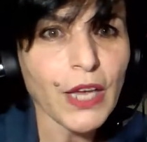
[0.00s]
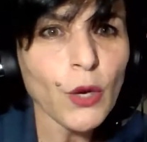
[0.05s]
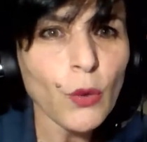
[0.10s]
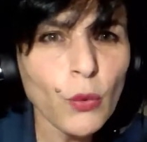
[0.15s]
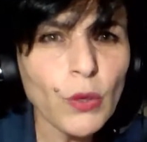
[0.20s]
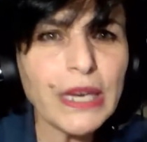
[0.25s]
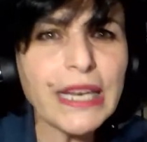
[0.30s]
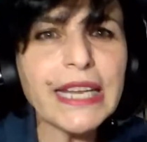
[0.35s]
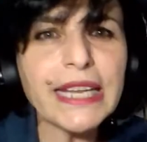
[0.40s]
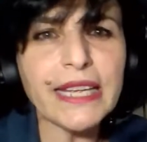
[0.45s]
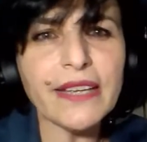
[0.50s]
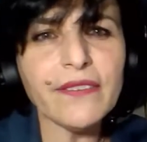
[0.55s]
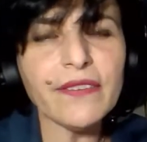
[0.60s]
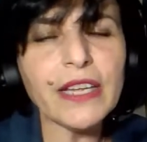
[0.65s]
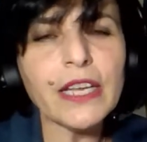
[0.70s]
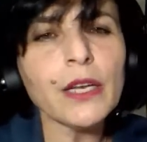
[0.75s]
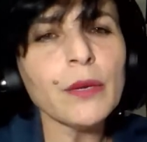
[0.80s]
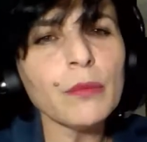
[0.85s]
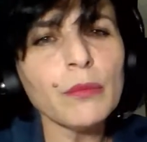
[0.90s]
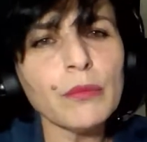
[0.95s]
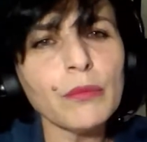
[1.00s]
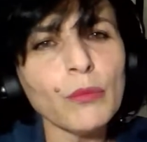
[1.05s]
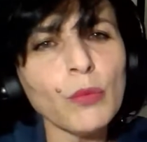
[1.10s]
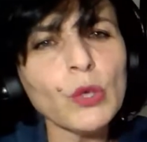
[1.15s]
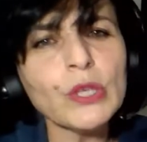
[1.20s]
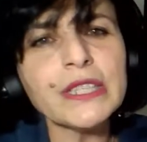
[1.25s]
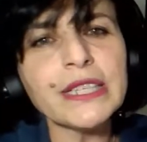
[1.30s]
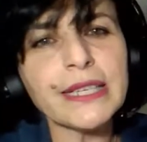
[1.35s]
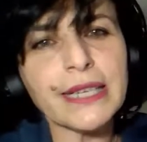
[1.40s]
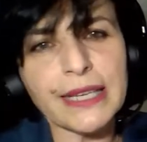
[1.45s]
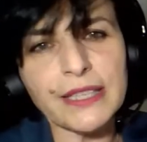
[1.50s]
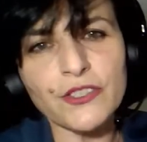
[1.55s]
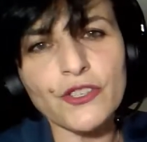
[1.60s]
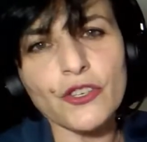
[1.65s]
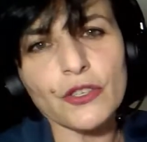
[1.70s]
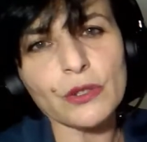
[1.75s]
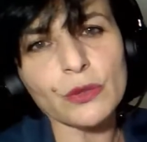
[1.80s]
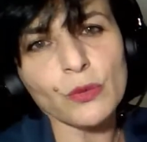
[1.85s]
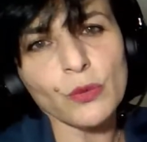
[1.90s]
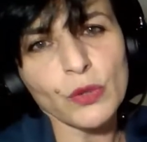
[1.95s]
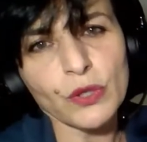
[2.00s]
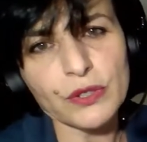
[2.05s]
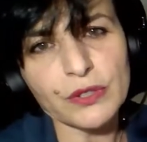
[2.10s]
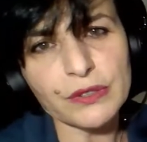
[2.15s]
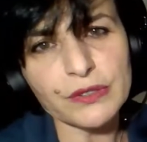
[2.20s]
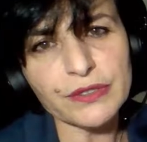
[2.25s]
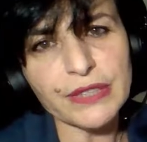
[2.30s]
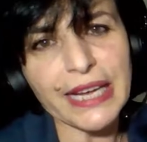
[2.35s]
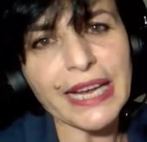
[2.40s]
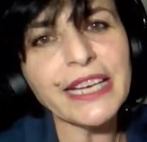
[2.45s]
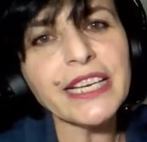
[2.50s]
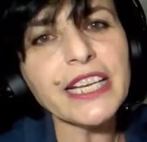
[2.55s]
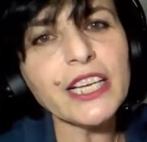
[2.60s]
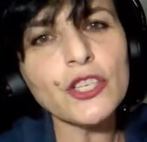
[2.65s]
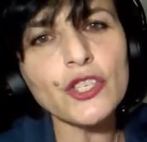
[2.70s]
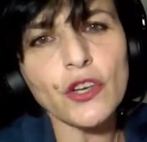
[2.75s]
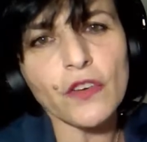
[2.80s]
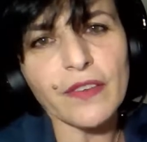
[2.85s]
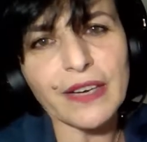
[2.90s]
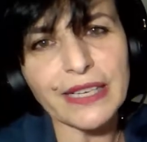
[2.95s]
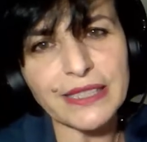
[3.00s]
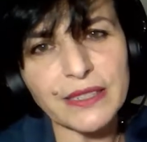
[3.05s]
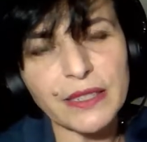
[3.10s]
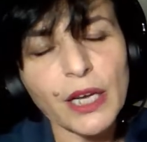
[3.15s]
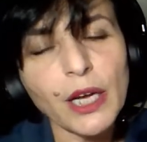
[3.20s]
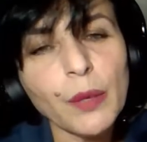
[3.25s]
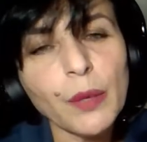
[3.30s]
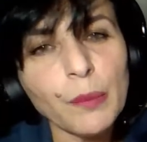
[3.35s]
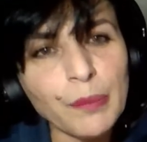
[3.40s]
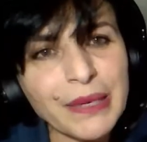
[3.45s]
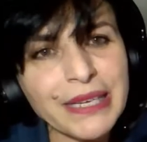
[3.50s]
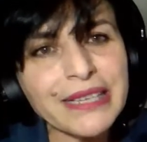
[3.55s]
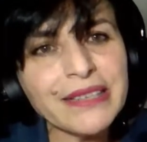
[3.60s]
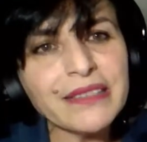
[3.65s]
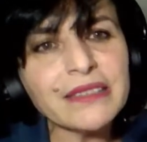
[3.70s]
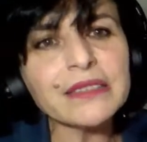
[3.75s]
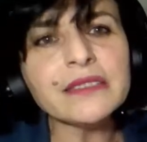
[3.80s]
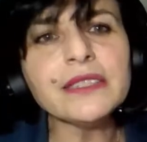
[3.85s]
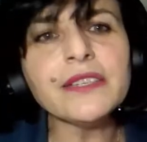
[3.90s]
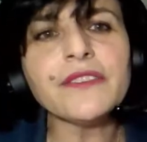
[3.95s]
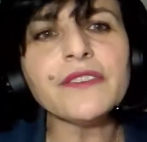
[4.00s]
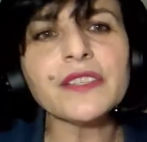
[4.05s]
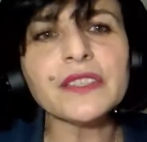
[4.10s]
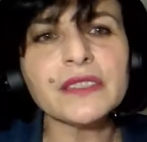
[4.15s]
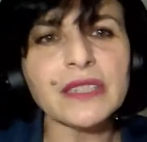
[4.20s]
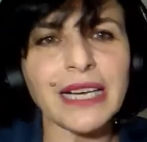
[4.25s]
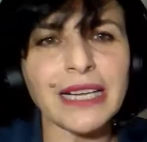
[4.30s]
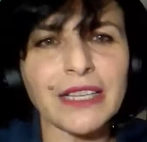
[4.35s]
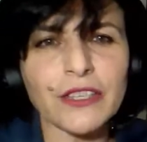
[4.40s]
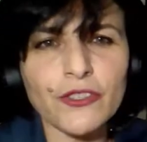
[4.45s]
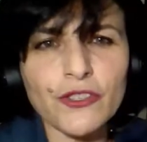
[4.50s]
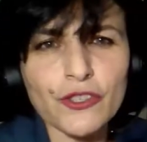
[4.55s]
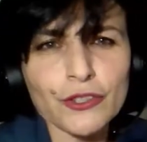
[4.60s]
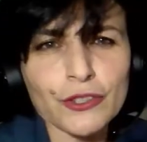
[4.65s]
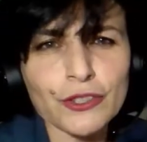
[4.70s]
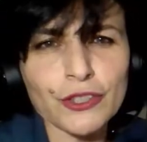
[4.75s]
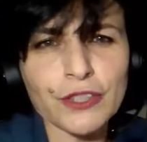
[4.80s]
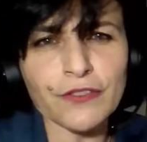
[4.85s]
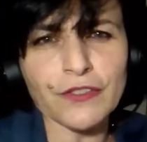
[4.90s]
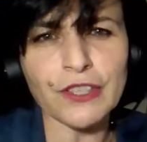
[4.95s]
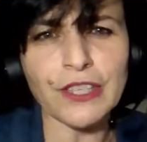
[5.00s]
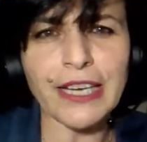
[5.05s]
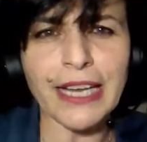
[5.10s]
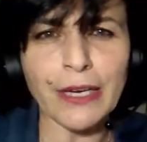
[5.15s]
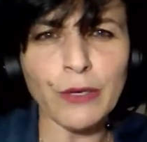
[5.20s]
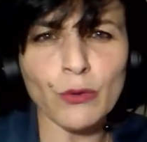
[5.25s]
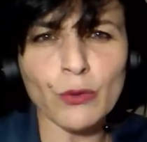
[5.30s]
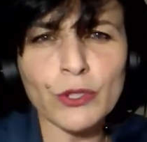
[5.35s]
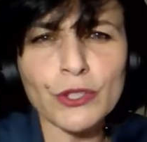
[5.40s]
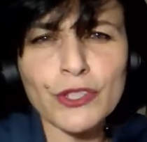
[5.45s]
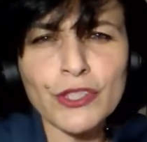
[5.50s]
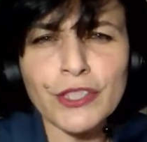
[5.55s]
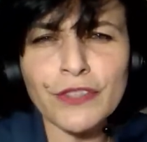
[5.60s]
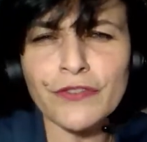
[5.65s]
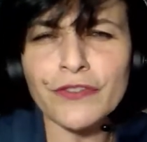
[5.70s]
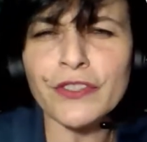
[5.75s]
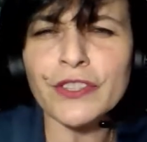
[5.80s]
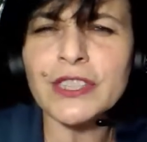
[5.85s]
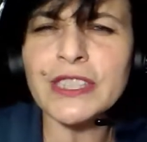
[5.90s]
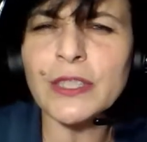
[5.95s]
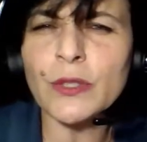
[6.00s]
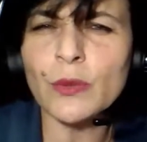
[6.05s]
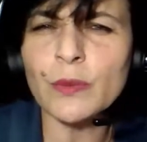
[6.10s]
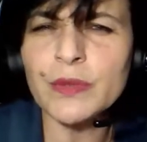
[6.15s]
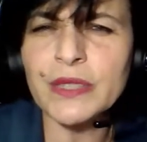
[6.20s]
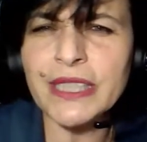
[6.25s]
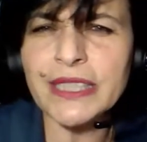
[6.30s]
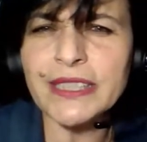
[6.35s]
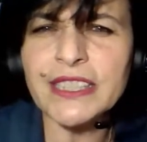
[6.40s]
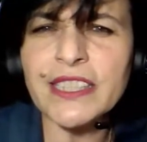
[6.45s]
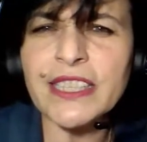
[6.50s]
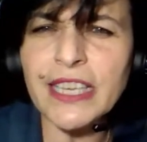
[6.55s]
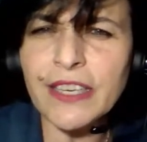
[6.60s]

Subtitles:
We live in a multicultural world, and each of us bring a different culture, different language, different circumstances.